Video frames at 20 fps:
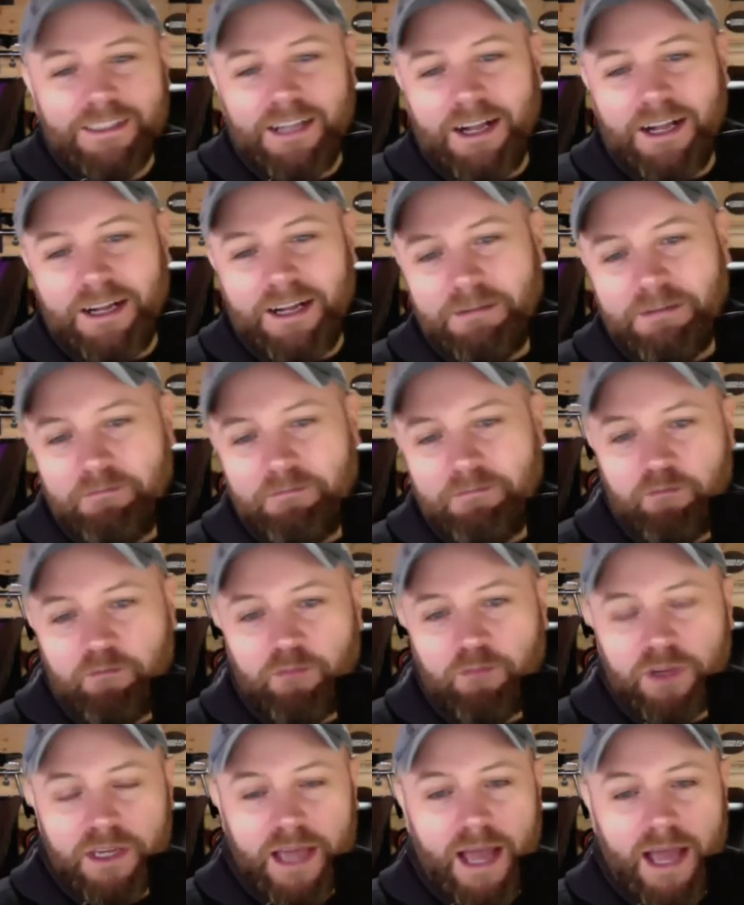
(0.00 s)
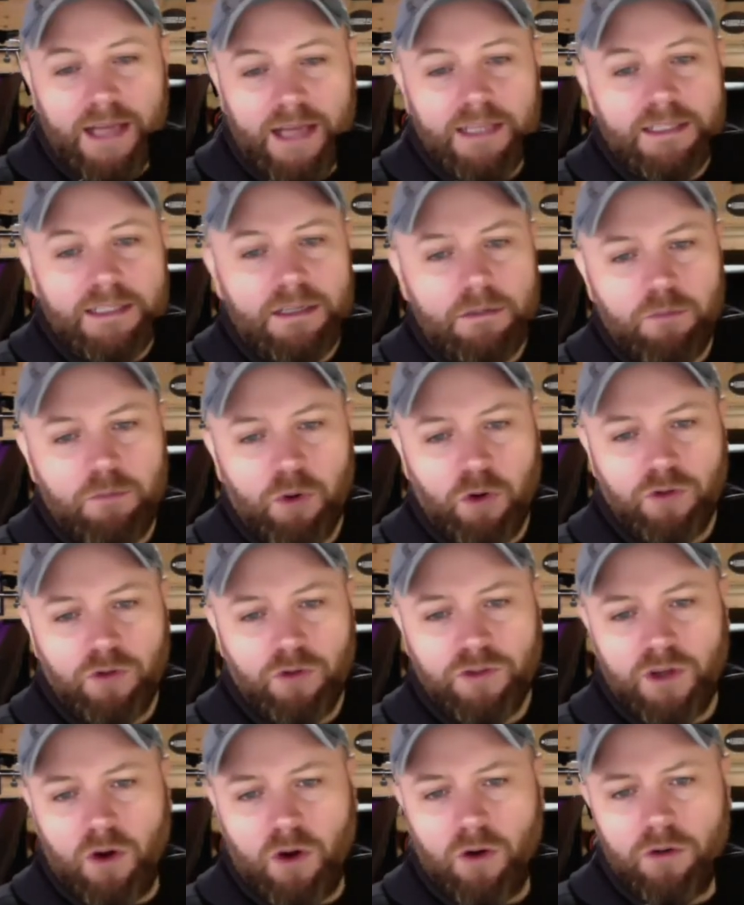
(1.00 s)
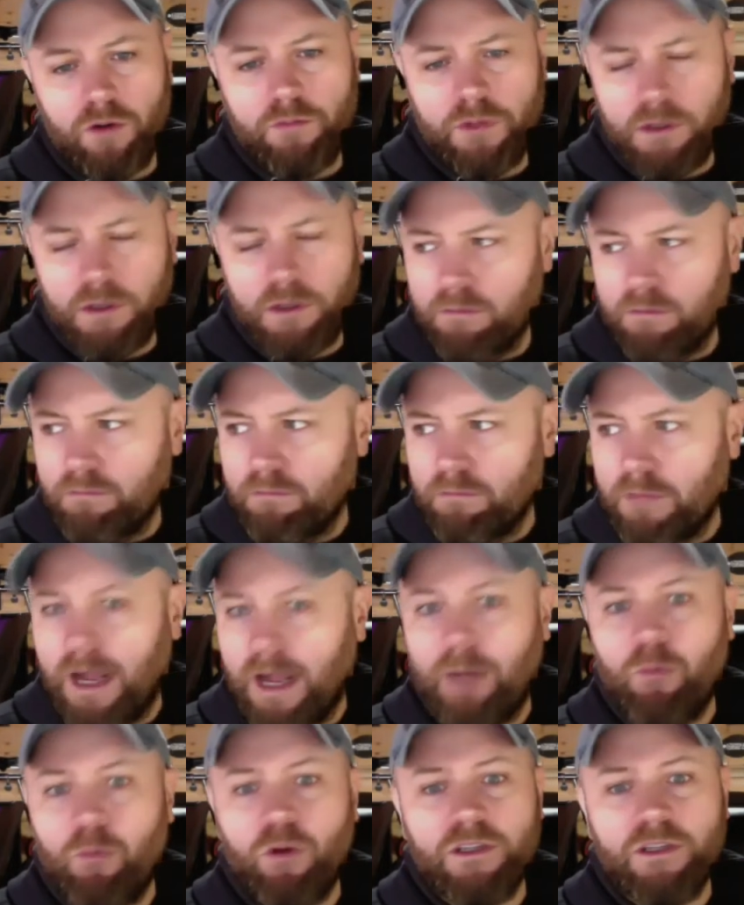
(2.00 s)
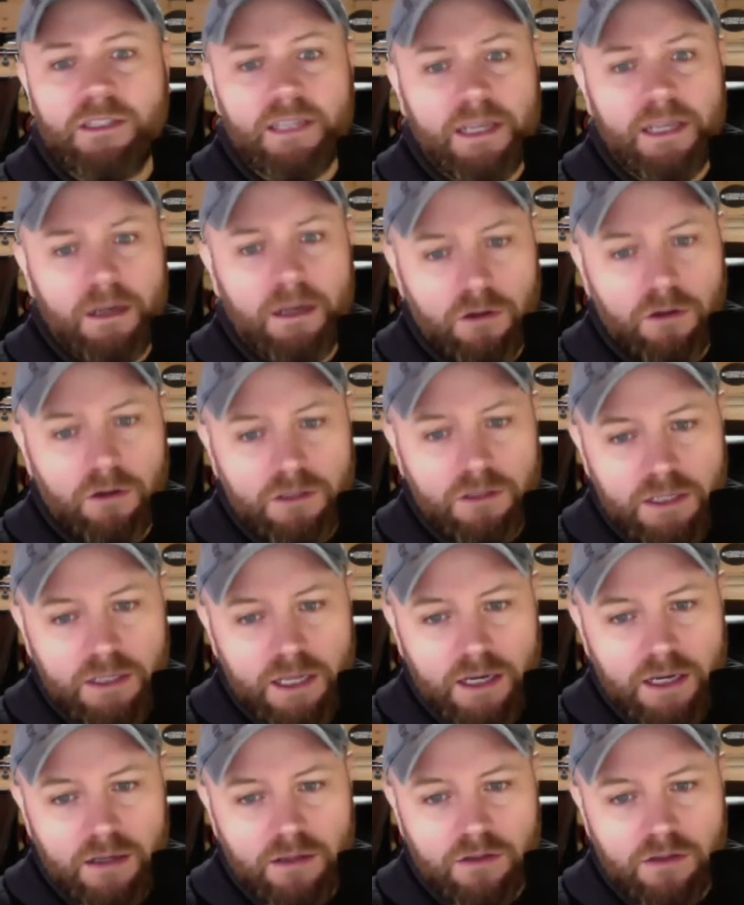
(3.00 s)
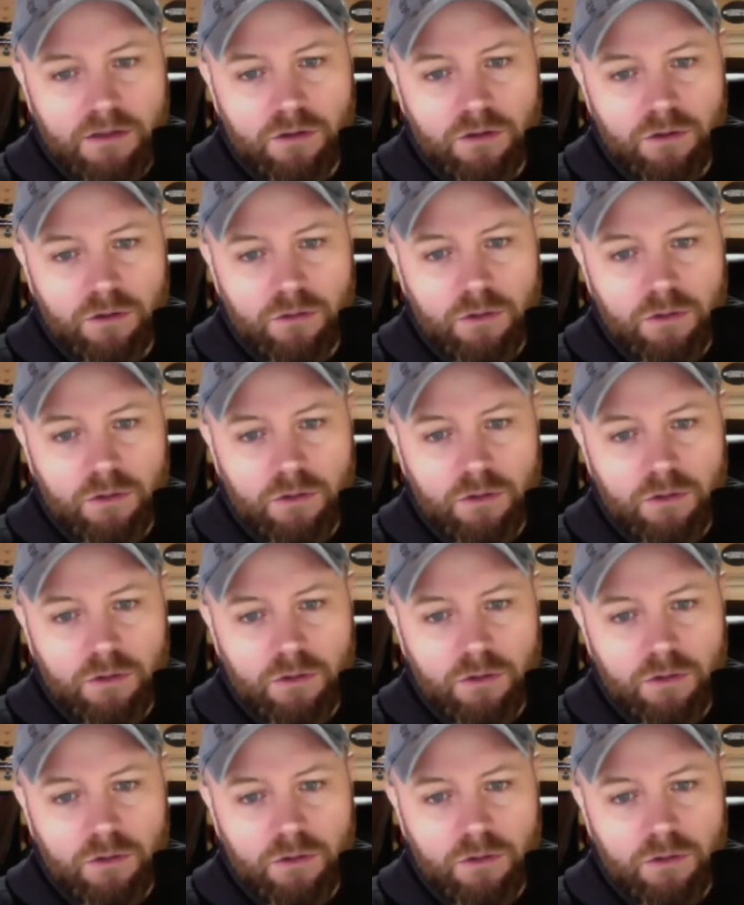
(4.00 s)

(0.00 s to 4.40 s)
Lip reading: But yeah, it is an important time. And we're seeing light at the end of the tunnel.